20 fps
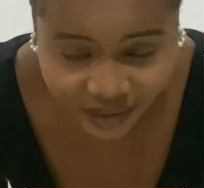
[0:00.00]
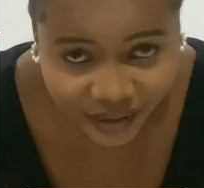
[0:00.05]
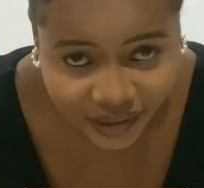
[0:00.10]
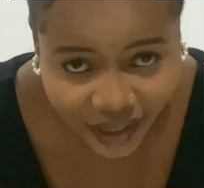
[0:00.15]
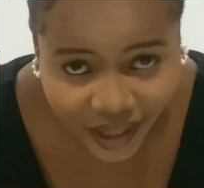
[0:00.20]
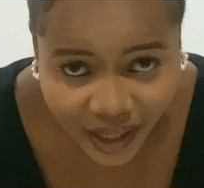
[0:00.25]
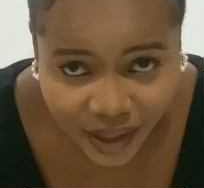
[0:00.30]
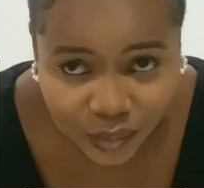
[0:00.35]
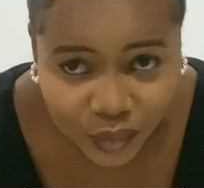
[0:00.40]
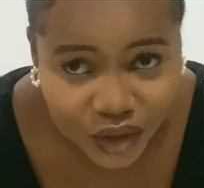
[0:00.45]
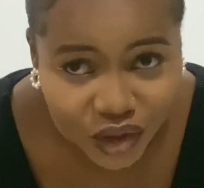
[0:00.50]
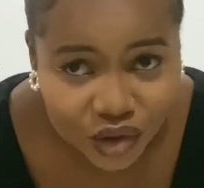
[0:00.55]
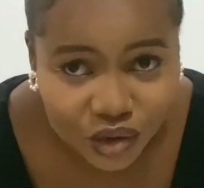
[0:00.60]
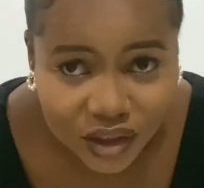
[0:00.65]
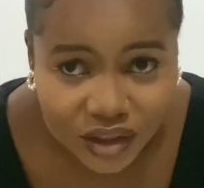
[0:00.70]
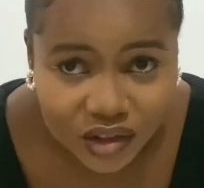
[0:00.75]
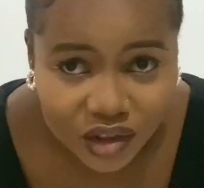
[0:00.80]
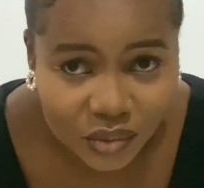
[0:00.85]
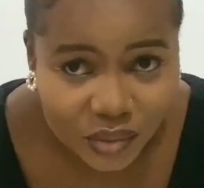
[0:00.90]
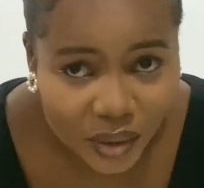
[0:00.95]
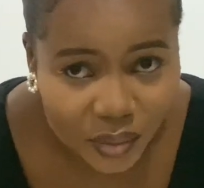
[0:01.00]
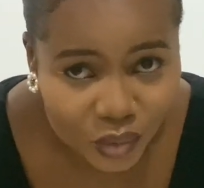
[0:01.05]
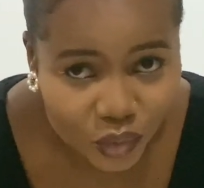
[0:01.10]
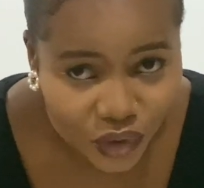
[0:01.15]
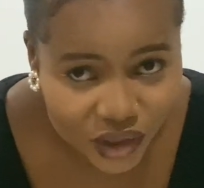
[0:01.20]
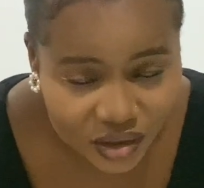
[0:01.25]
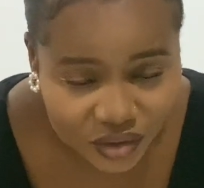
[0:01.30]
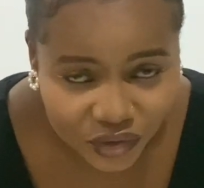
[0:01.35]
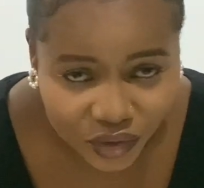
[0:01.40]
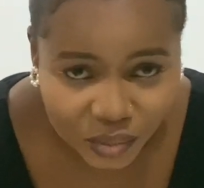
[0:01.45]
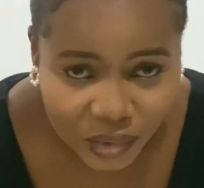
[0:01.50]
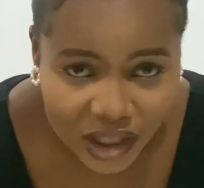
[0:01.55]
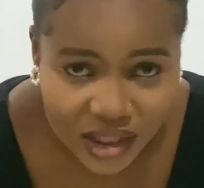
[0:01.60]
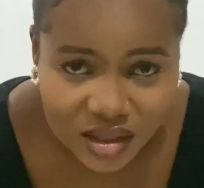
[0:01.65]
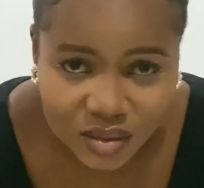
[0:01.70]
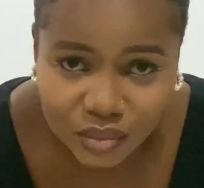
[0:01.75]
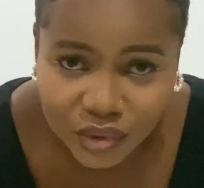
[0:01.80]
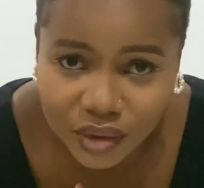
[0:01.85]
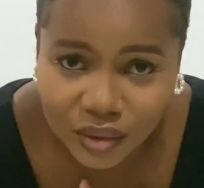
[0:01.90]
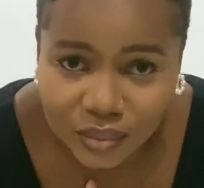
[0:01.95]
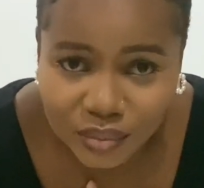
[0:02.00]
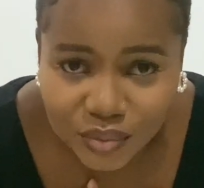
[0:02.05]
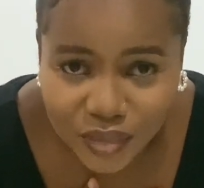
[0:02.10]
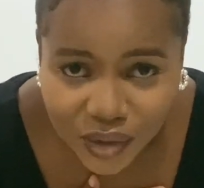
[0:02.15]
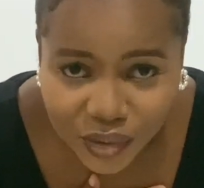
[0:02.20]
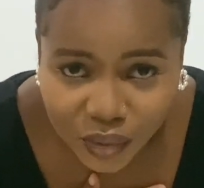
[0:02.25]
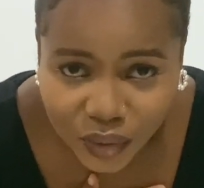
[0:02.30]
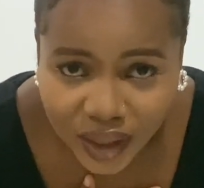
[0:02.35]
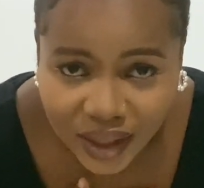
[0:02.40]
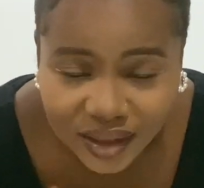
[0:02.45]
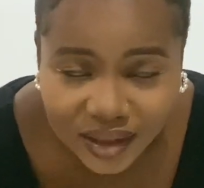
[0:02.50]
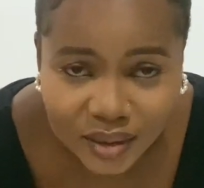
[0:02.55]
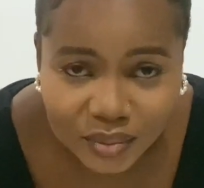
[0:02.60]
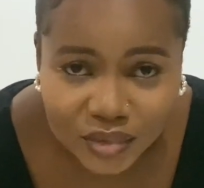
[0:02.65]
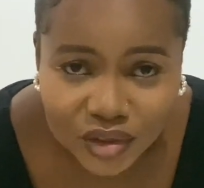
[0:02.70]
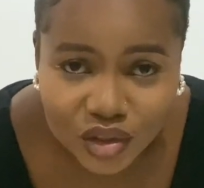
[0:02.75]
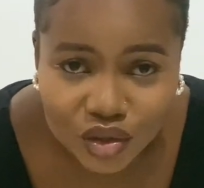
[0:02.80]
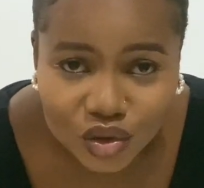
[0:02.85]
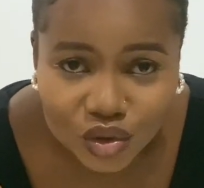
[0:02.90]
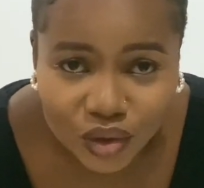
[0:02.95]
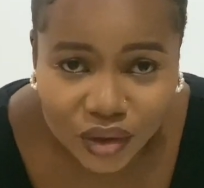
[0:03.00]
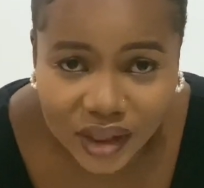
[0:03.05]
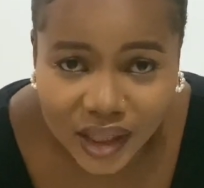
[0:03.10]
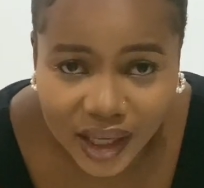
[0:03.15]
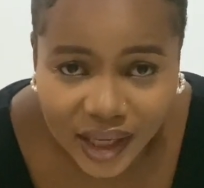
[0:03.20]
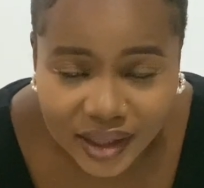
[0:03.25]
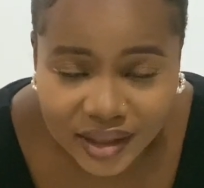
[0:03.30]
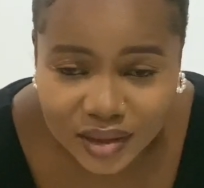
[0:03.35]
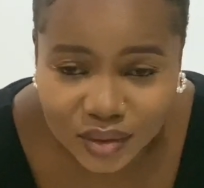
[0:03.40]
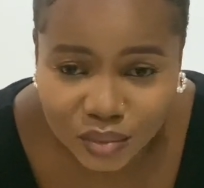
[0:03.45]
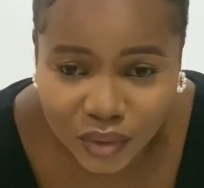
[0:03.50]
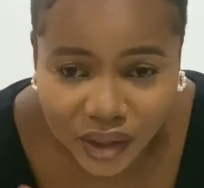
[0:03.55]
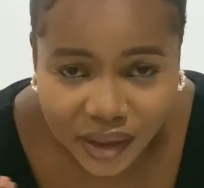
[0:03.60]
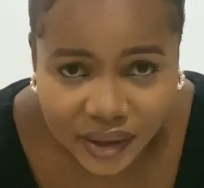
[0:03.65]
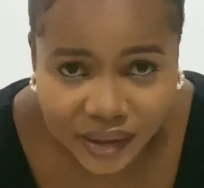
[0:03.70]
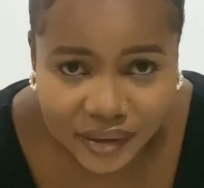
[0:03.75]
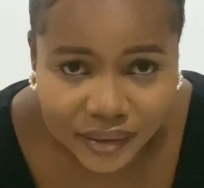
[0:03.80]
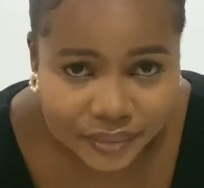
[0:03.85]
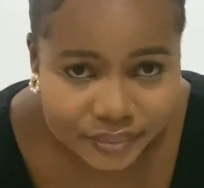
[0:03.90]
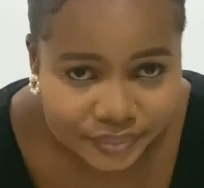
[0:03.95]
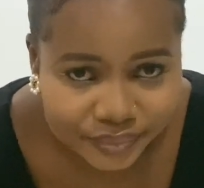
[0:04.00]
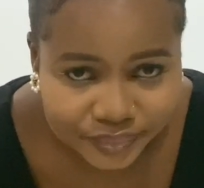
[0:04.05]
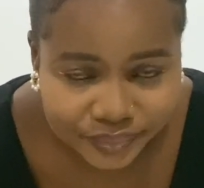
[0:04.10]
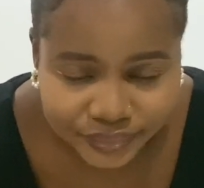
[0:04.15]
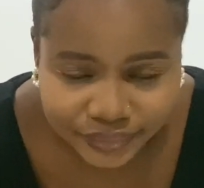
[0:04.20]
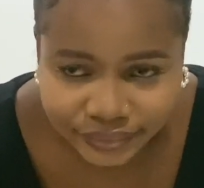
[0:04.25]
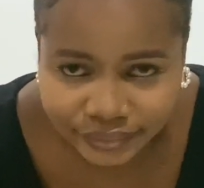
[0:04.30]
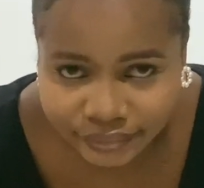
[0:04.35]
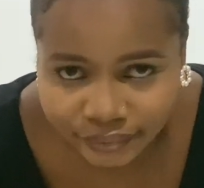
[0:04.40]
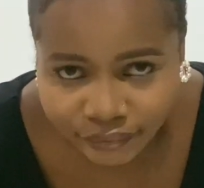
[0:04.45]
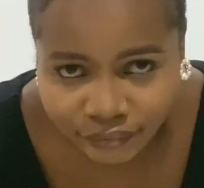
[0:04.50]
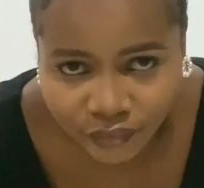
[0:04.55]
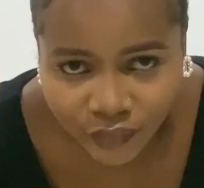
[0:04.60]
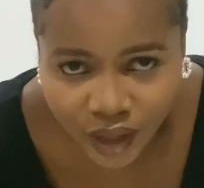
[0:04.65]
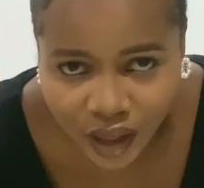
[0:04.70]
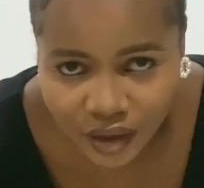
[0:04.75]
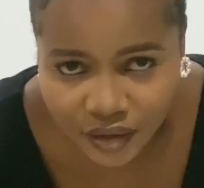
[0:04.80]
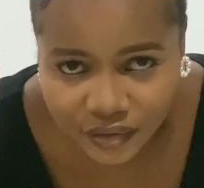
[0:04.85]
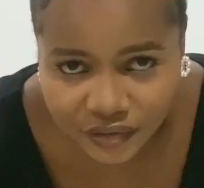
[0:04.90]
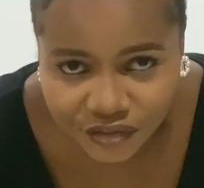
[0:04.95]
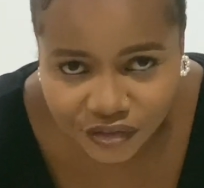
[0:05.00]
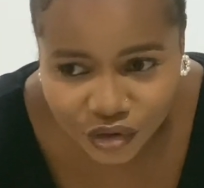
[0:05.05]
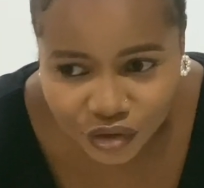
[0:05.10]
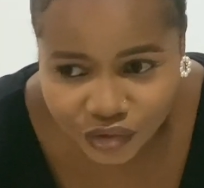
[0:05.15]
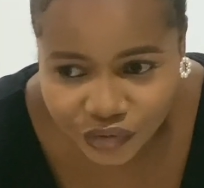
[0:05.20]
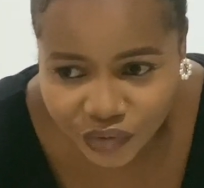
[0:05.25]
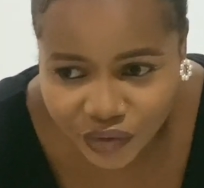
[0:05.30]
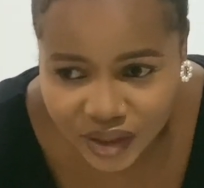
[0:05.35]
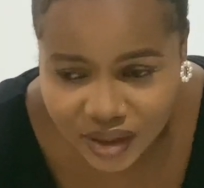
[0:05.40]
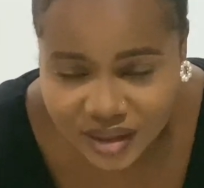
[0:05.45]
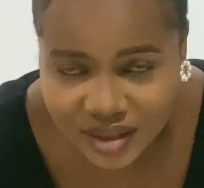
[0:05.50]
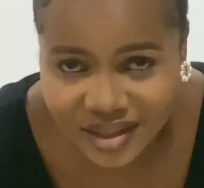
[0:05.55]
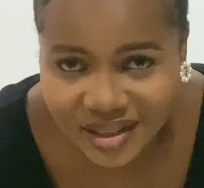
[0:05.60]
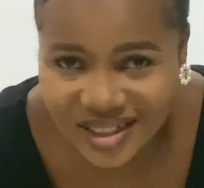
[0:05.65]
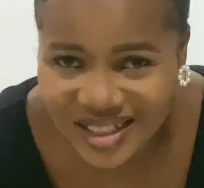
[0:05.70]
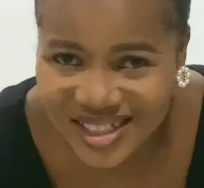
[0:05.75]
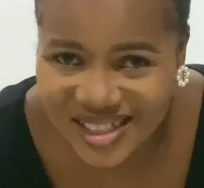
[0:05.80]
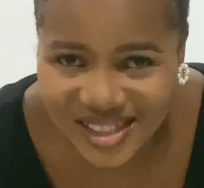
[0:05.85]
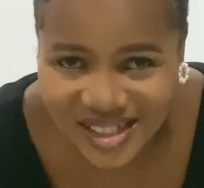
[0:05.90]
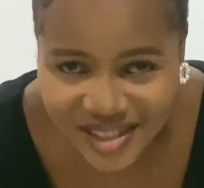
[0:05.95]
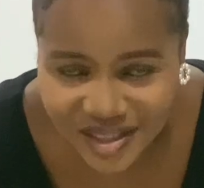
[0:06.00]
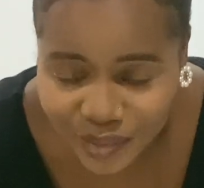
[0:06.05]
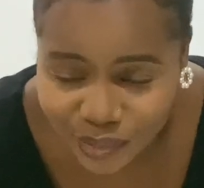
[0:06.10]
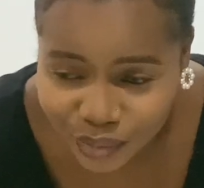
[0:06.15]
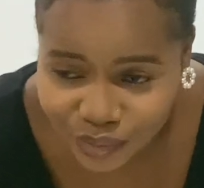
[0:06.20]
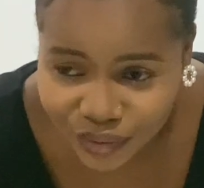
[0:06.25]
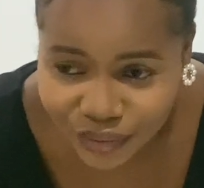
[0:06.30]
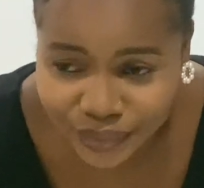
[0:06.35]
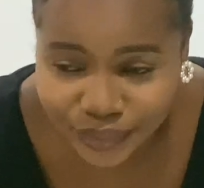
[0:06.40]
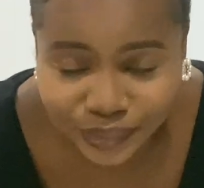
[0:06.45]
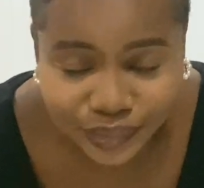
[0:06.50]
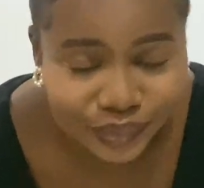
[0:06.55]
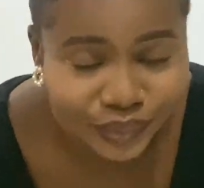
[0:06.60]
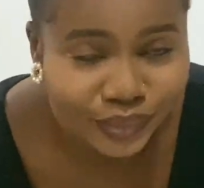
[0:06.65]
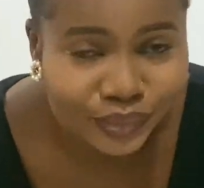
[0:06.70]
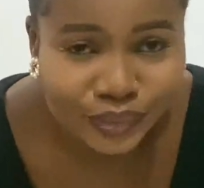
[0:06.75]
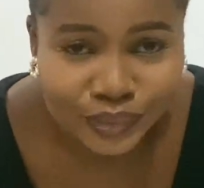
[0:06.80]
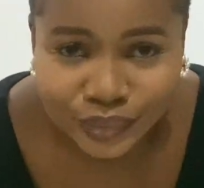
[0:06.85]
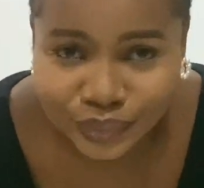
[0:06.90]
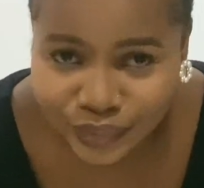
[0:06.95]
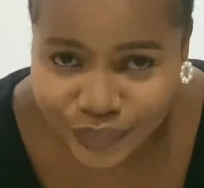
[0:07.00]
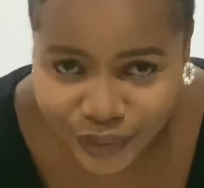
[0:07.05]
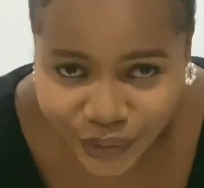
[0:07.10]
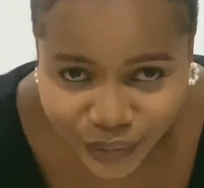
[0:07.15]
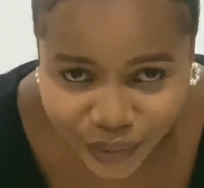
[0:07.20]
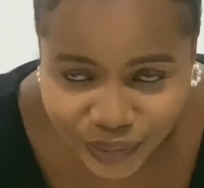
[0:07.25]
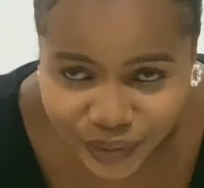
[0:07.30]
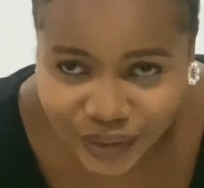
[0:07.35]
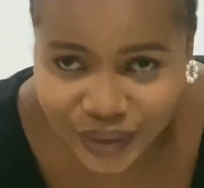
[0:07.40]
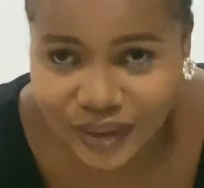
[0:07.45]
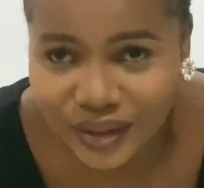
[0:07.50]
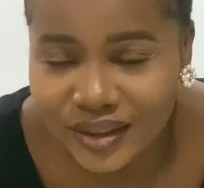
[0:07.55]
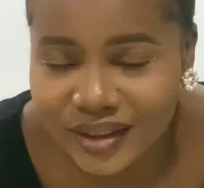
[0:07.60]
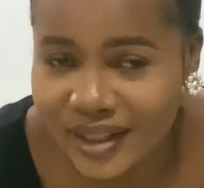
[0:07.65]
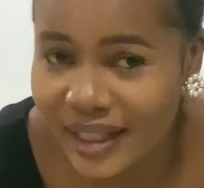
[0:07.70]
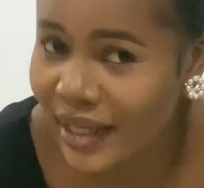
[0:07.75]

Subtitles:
yeah, I'm all dressed up. I'm waiting for blessing. But meanwhile, let me show you guys my full fit. It's a simple look.